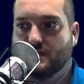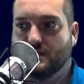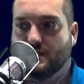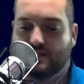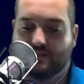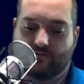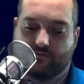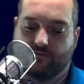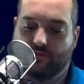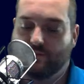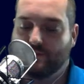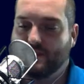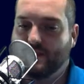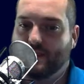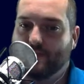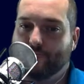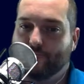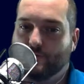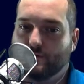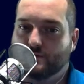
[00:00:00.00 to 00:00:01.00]
it's flipping
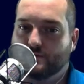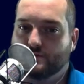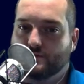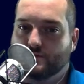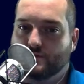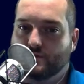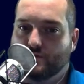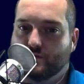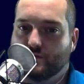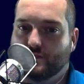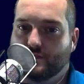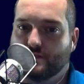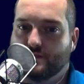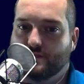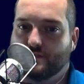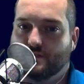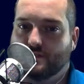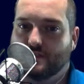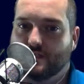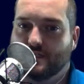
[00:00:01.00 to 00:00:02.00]
that virtual
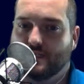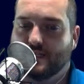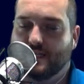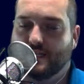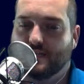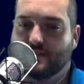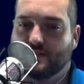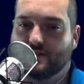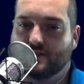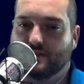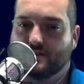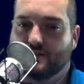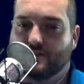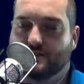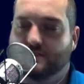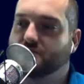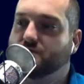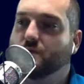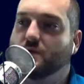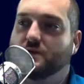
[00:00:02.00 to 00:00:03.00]
switch and that in turn
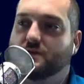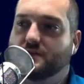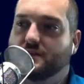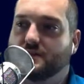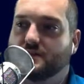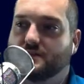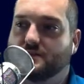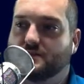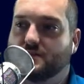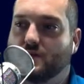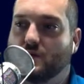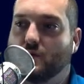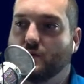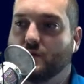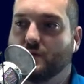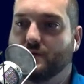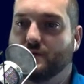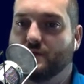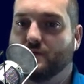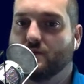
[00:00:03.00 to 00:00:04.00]
tells smart things to
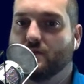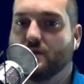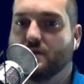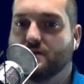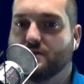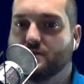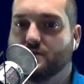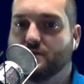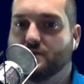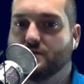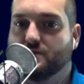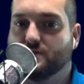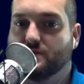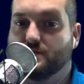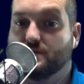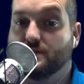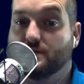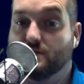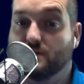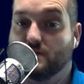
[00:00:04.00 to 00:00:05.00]
open up the garage door. So
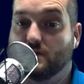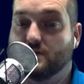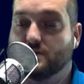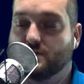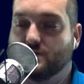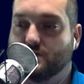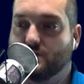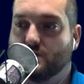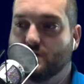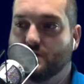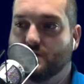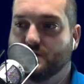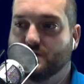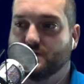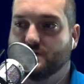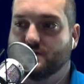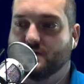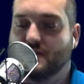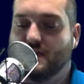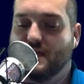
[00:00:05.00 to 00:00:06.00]
then the garage door
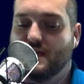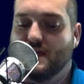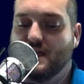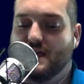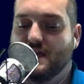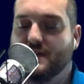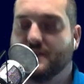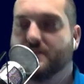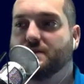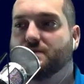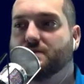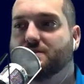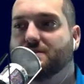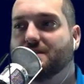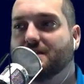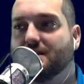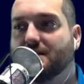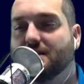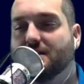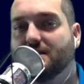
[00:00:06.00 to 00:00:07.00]
opens, and then you
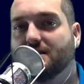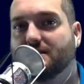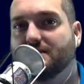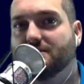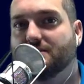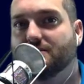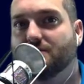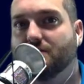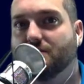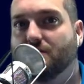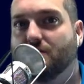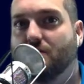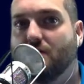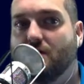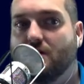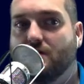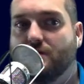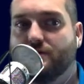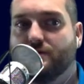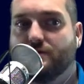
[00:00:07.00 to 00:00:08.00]
say, Alexa, turn
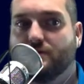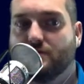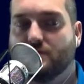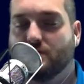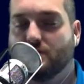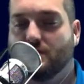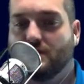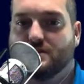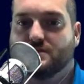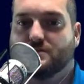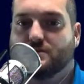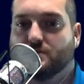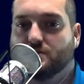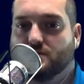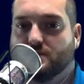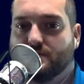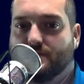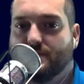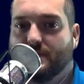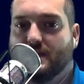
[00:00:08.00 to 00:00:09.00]
off the garage
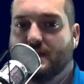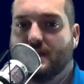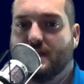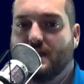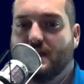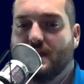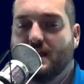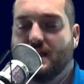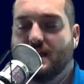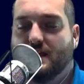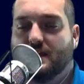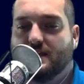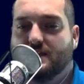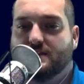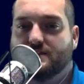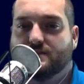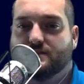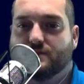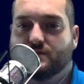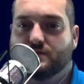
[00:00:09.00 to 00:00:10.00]
door, and
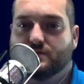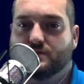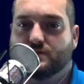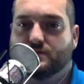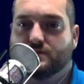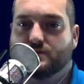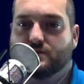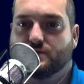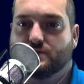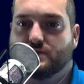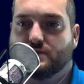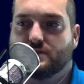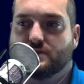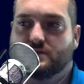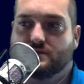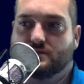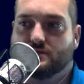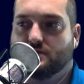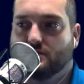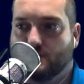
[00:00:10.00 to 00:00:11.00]
it's a virtual
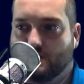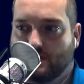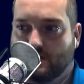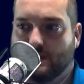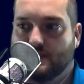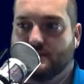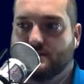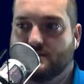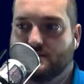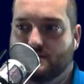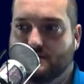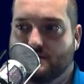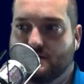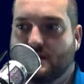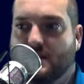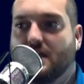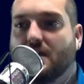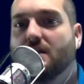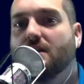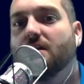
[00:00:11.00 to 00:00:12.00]
switch hits,
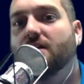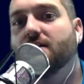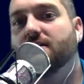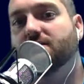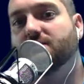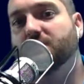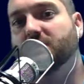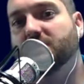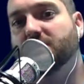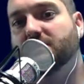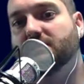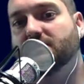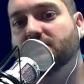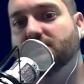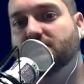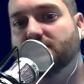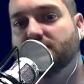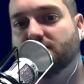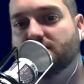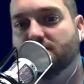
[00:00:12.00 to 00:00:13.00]
and smart thing
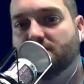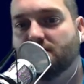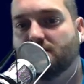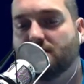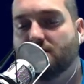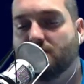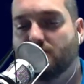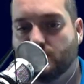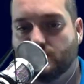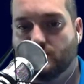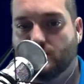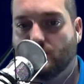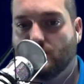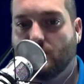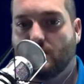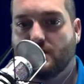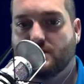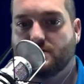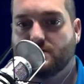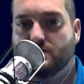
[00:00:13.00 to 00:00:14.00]
says, close
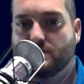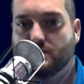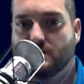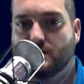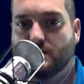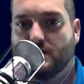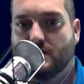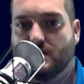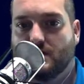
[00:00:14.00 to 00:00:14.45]
garage door.